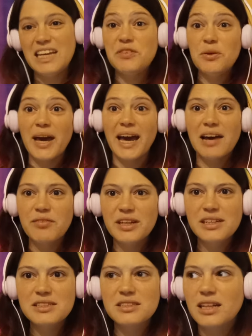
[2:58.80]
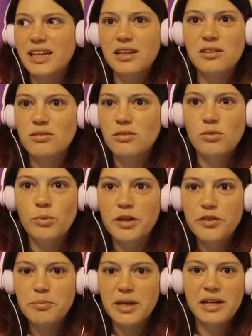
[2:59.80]
If you haven't, like, where
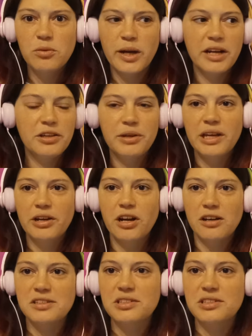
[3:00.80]
have you been and why are you here? And